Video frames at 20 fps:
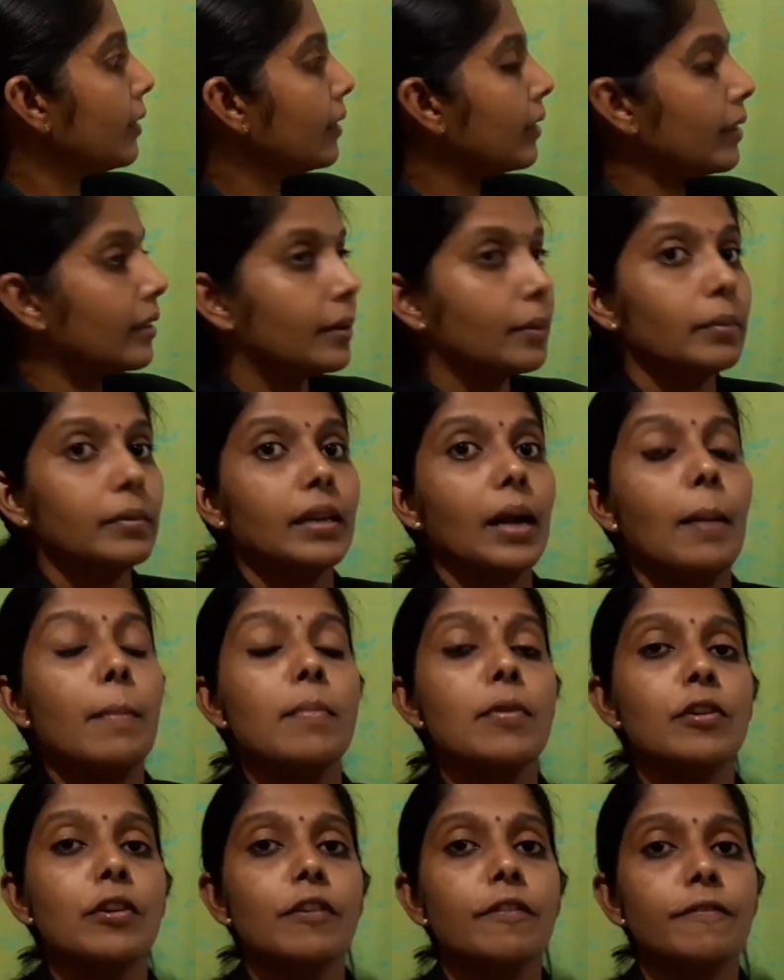the number
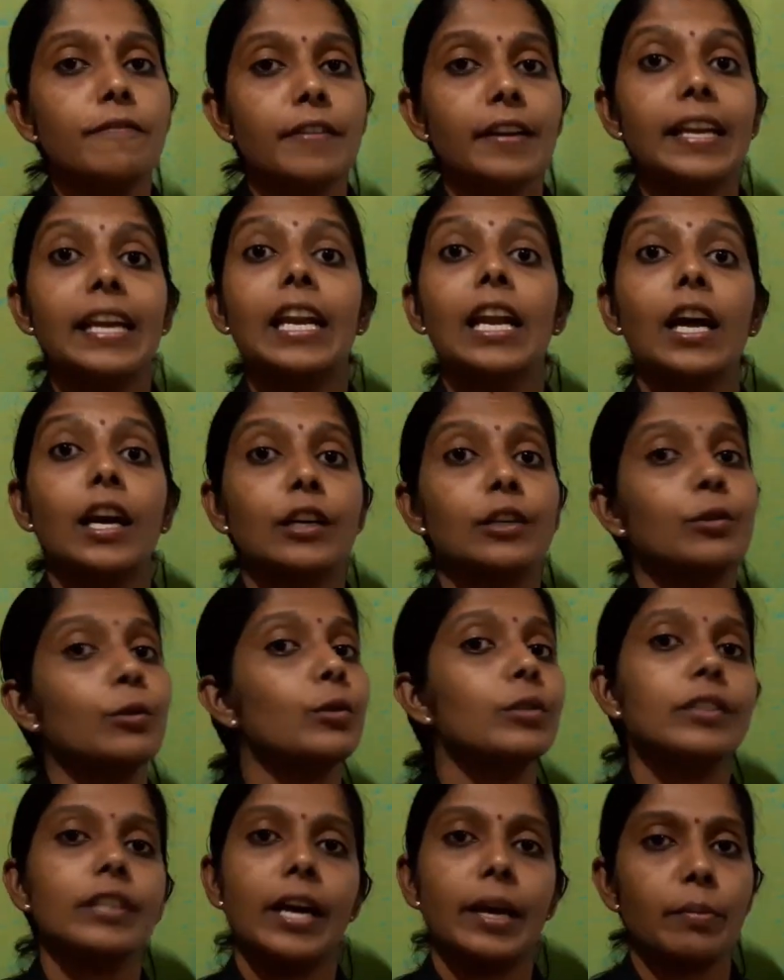of free
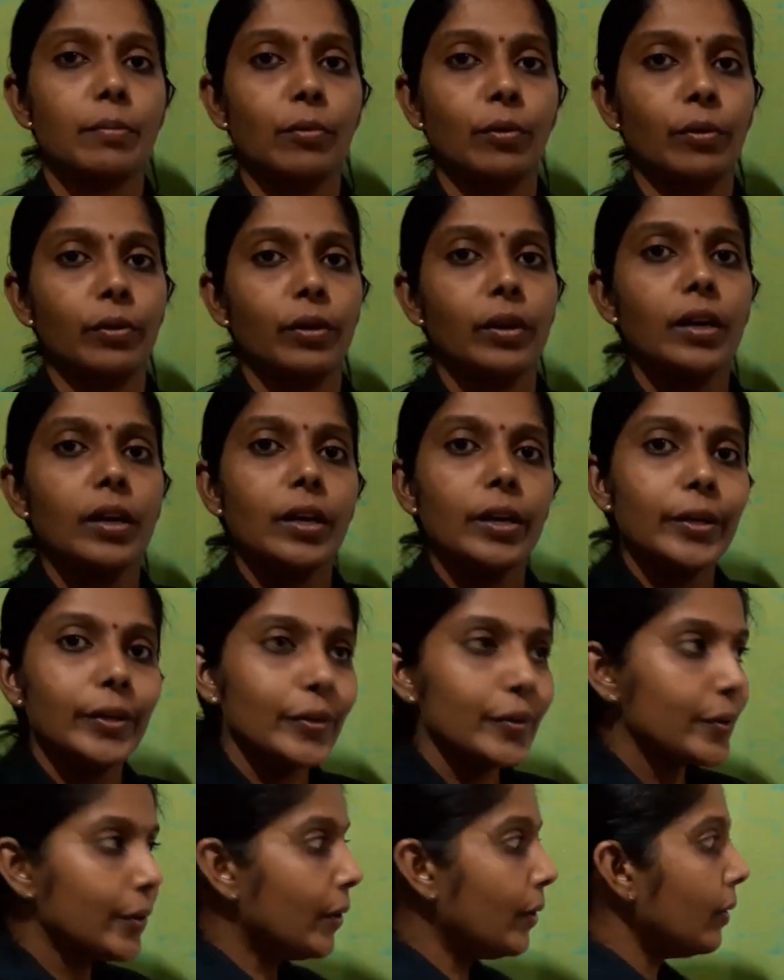electrons are more.
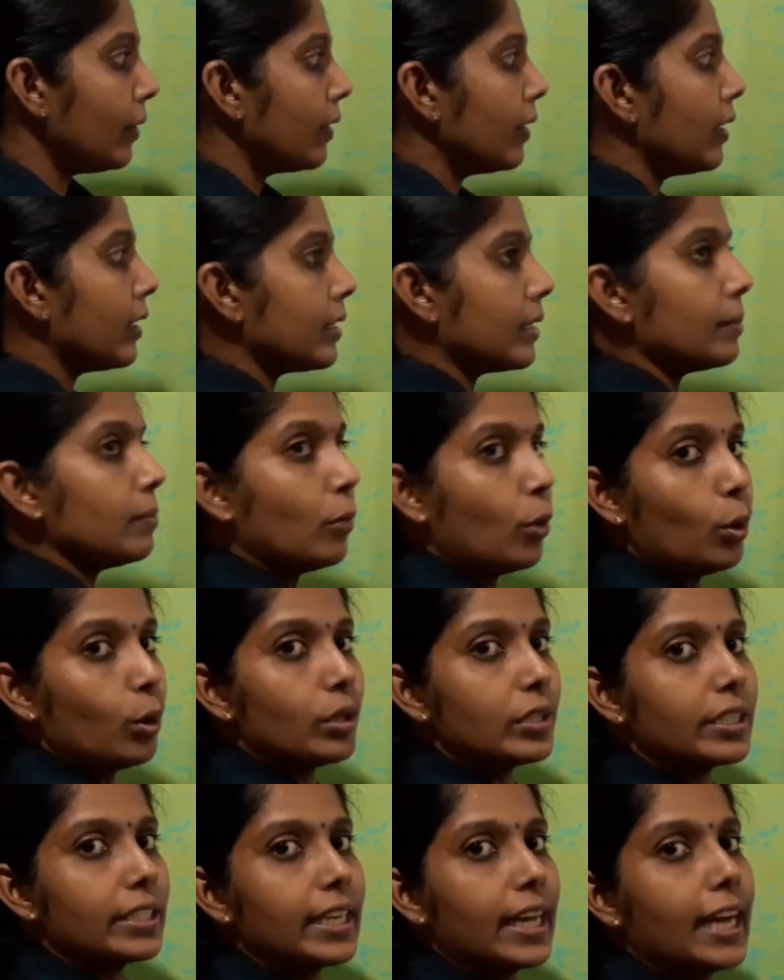So there is
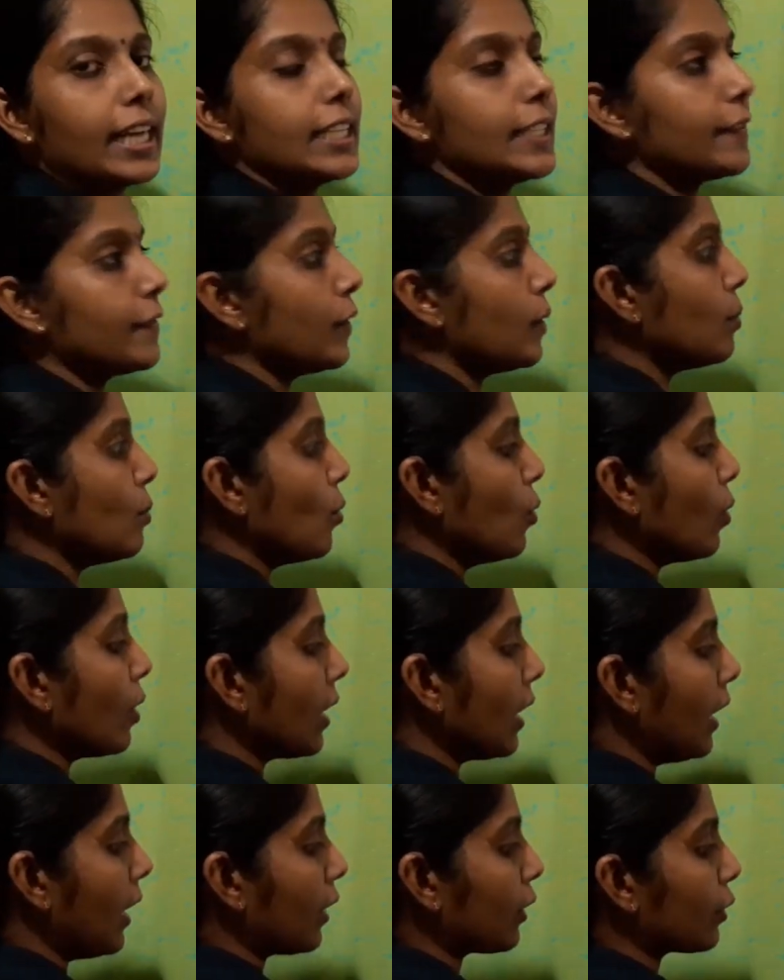more chance for more
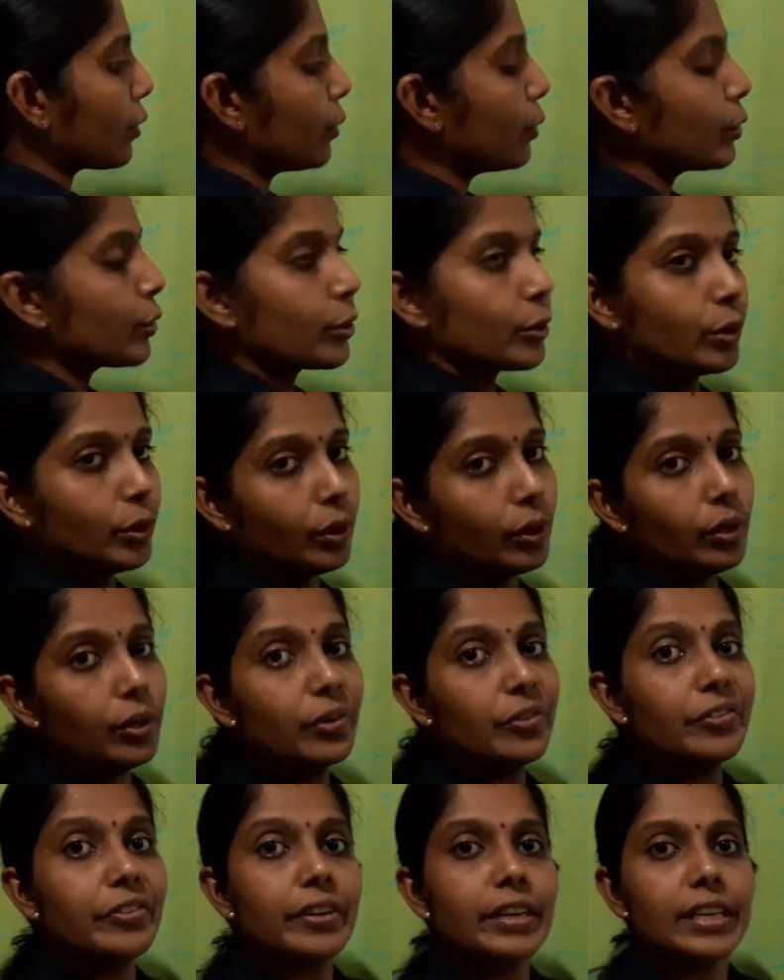electrons to
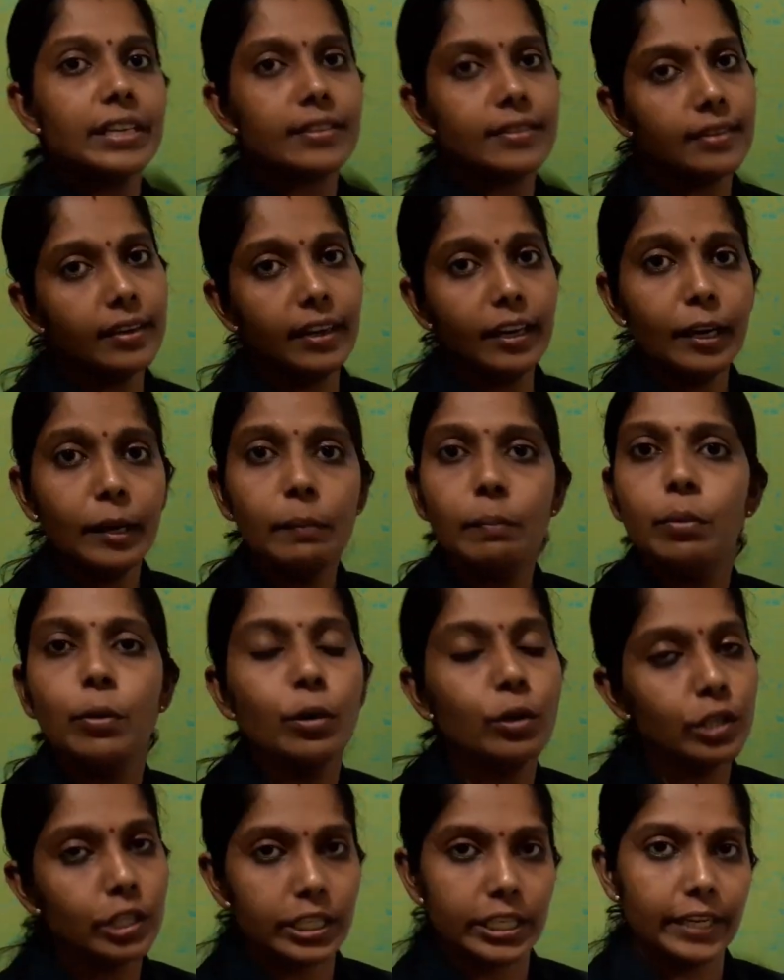reach the
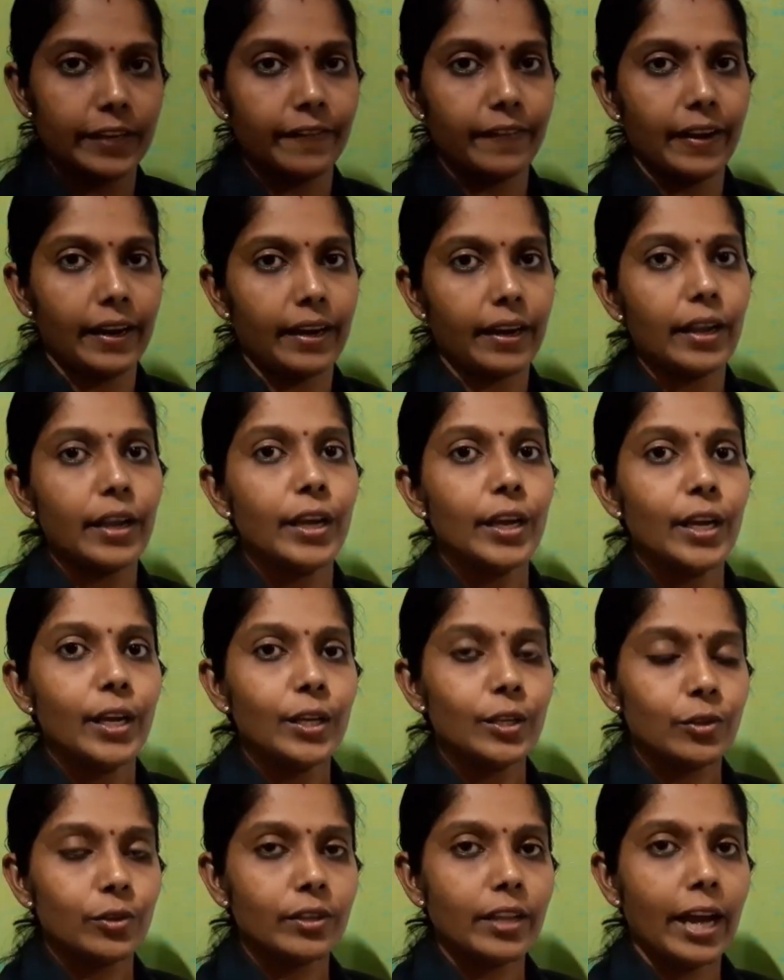positive end.
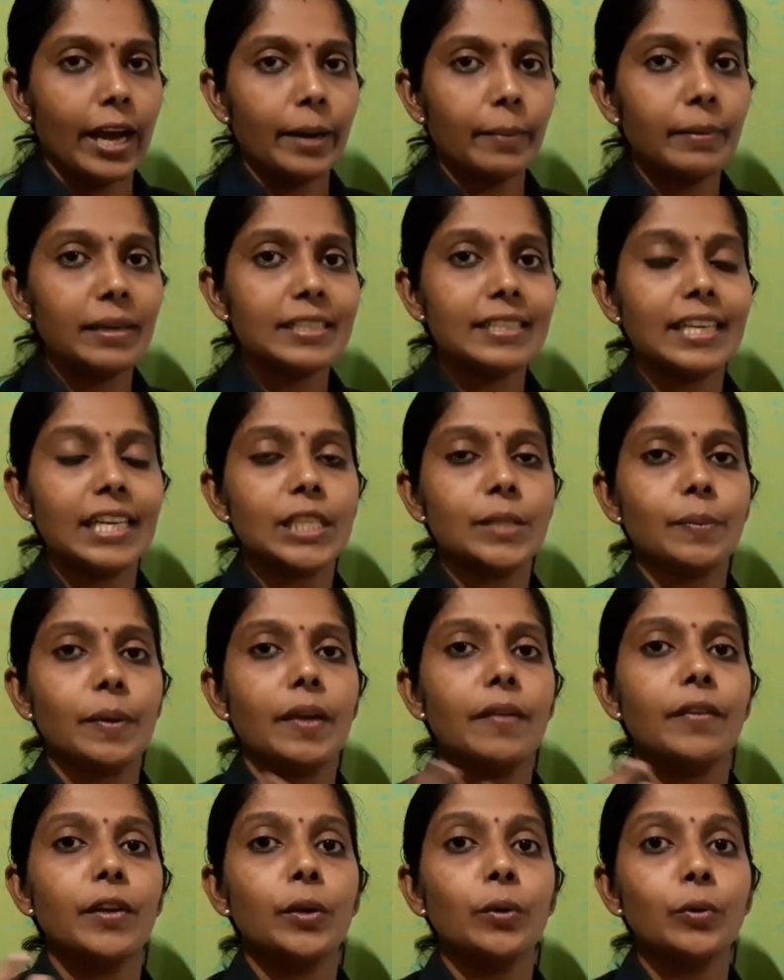So that means that's why
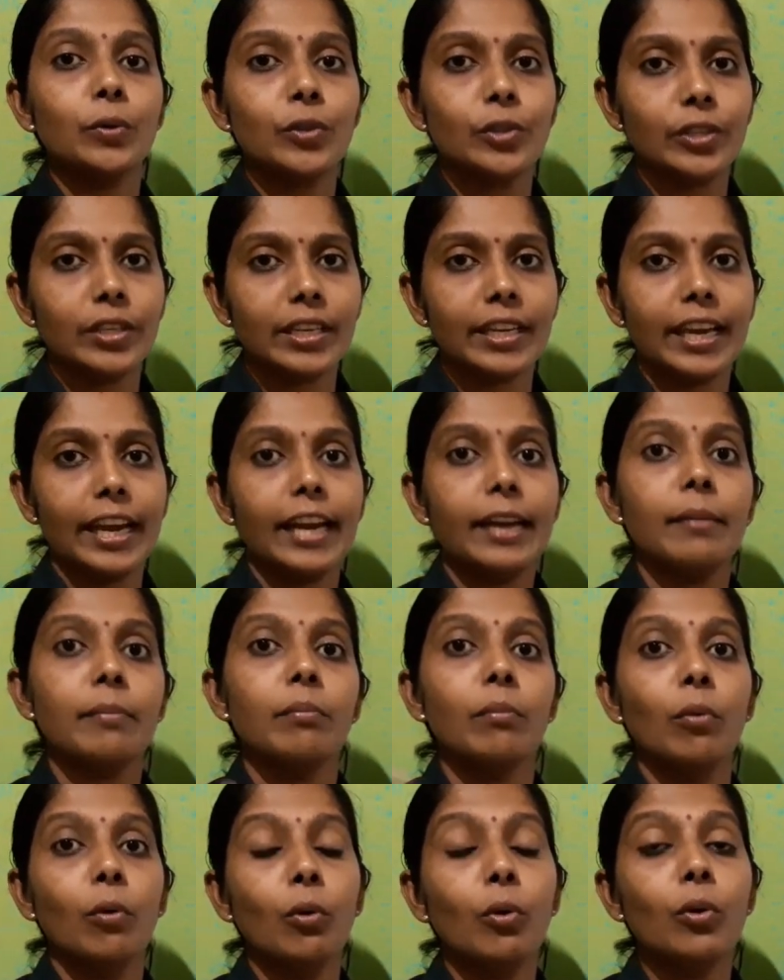we used to get
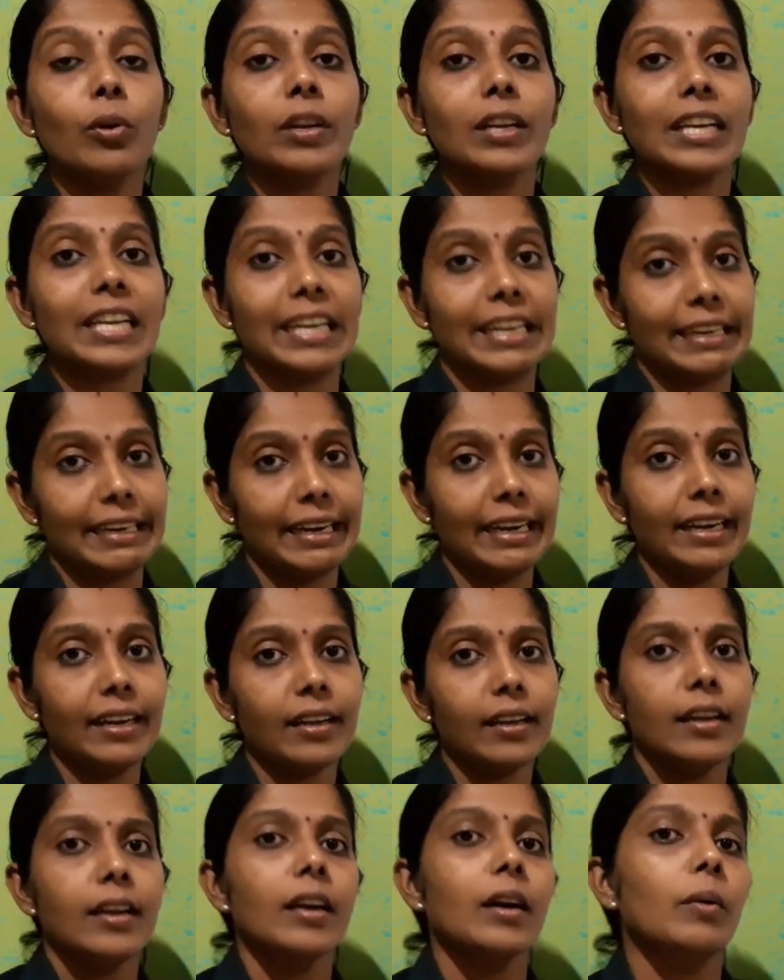more current.
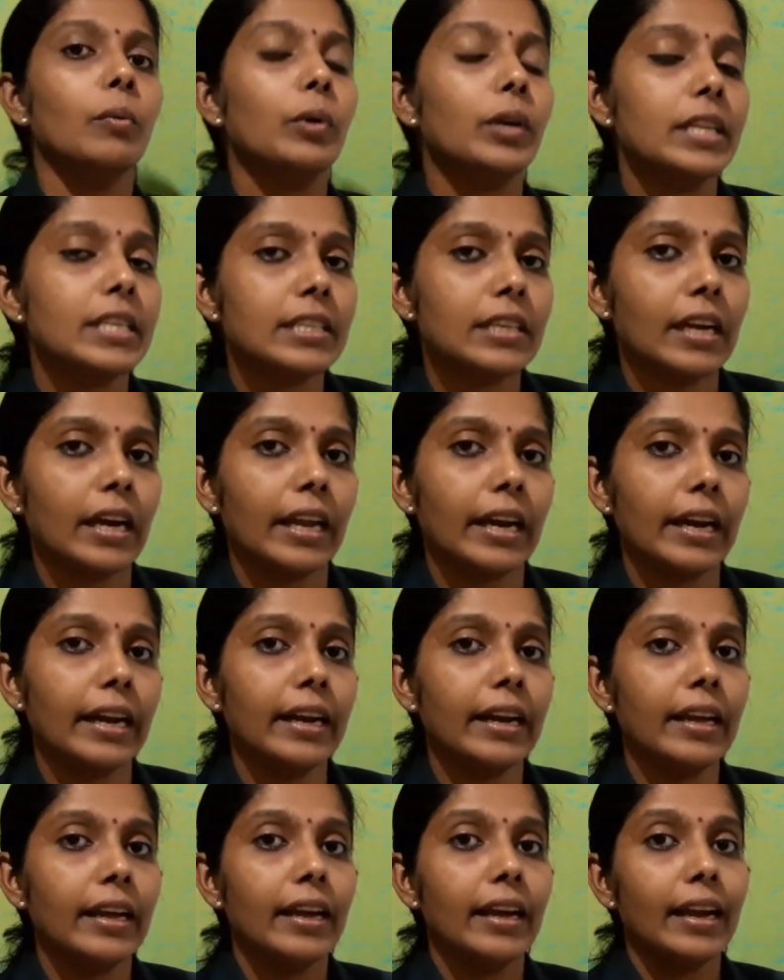What is
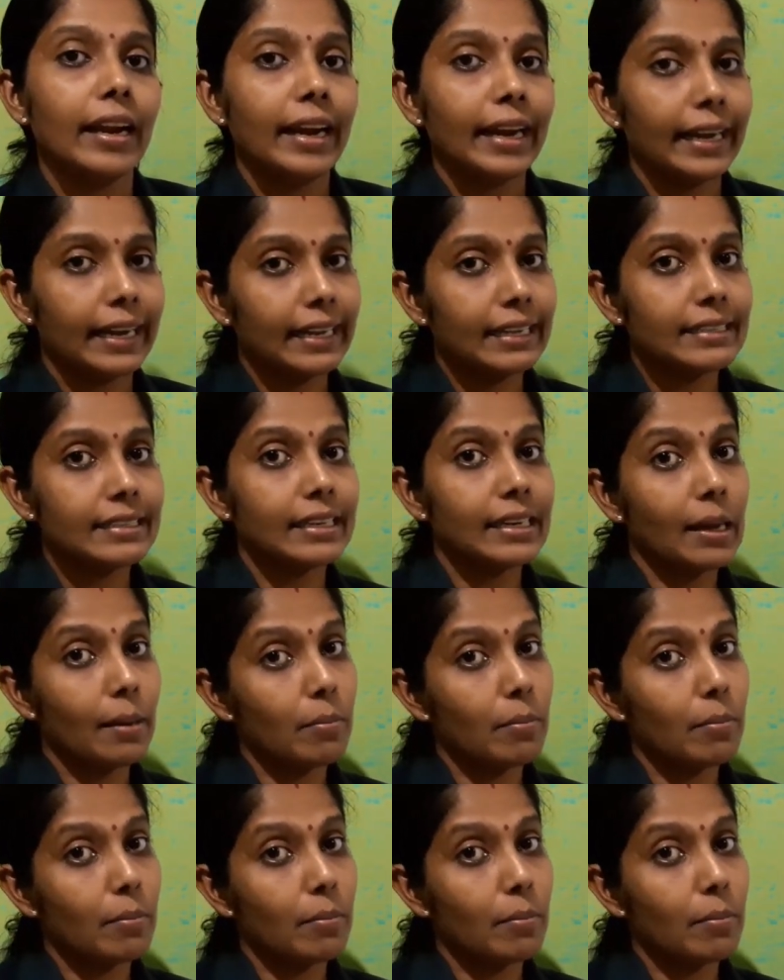current? It is a